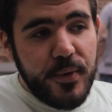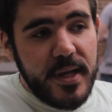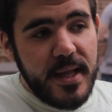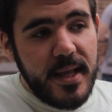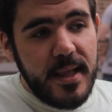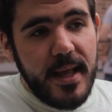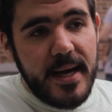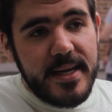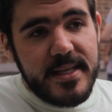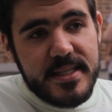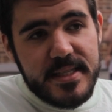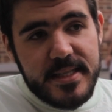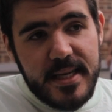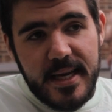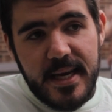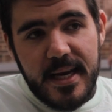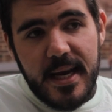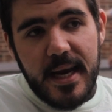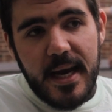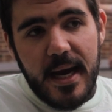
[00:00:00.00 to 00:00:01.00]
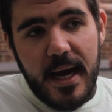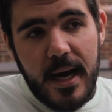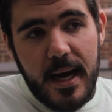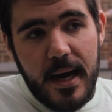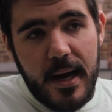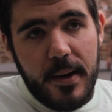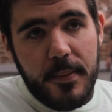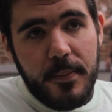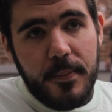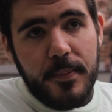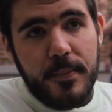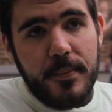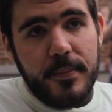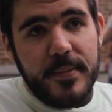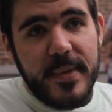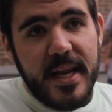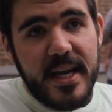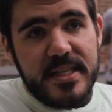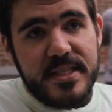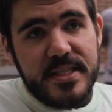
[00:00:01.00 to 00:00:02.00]
really like to see
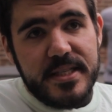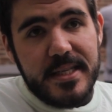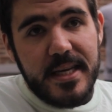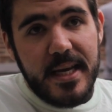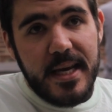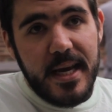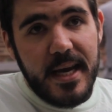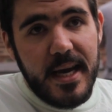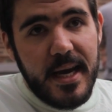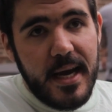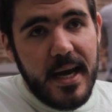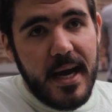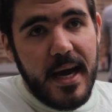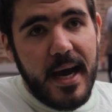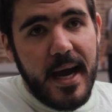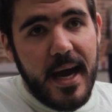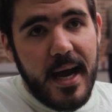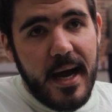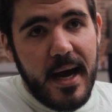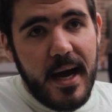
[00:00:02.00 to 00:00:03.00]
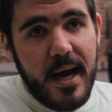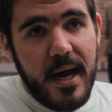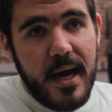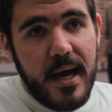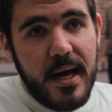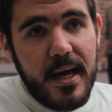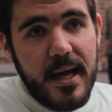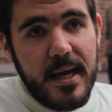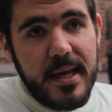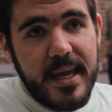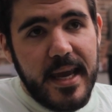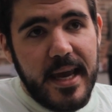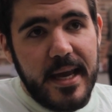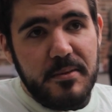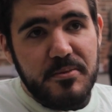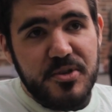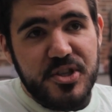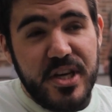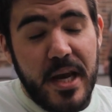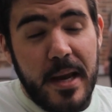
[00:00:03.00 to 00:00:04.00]
next year
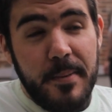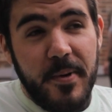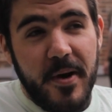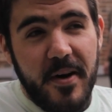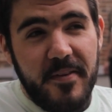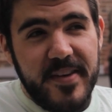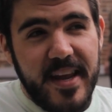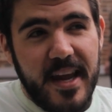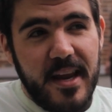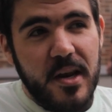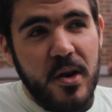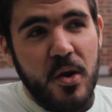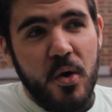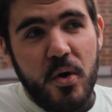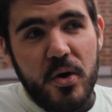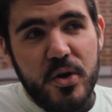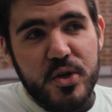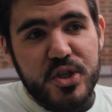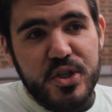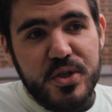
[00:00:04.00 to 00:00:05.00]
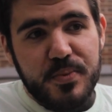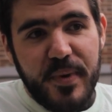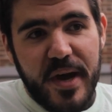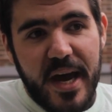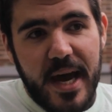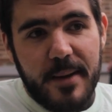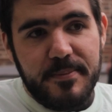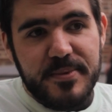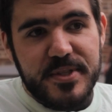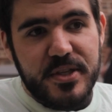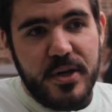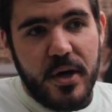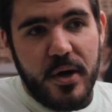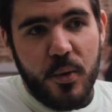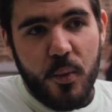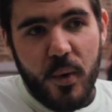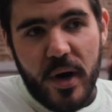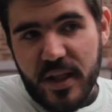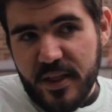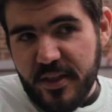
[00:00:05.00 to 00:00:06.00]
game Shape Off get launched, perhaps
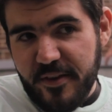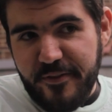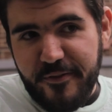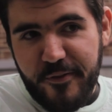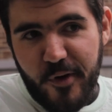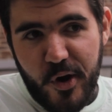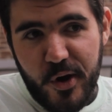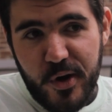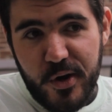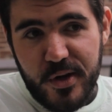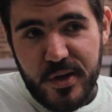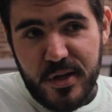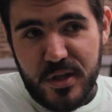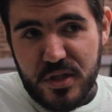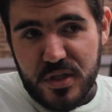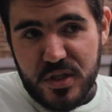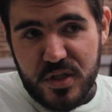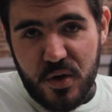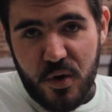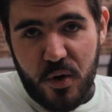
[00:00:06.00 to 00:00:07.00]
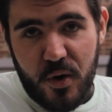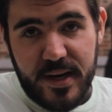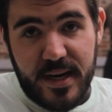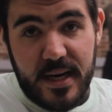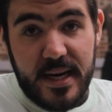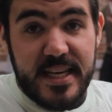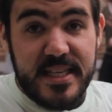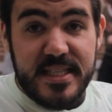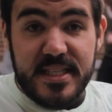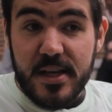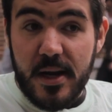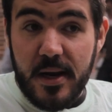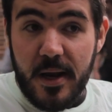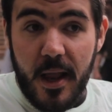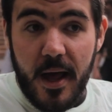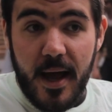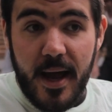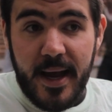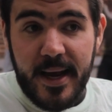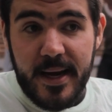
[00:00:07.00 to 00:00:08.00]
on one of the phones or at least
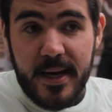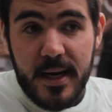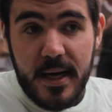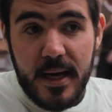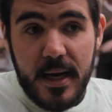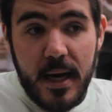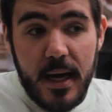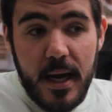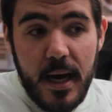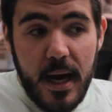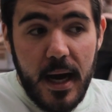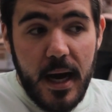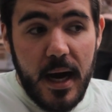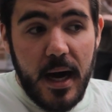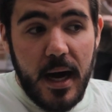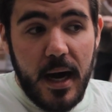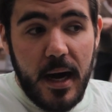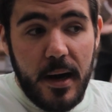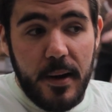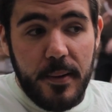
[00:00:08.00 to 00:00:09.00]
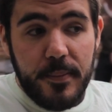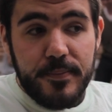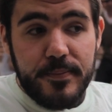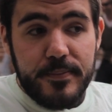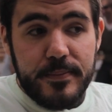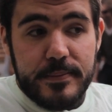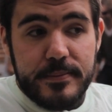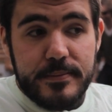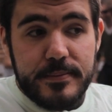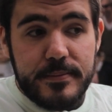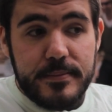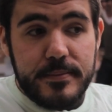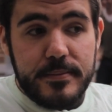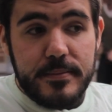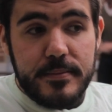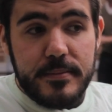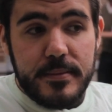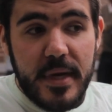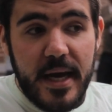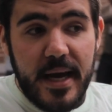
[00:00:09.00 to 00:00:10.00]
online.
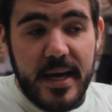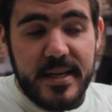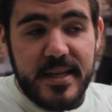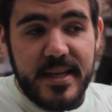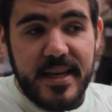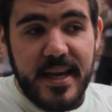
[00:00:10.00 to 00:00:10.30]
And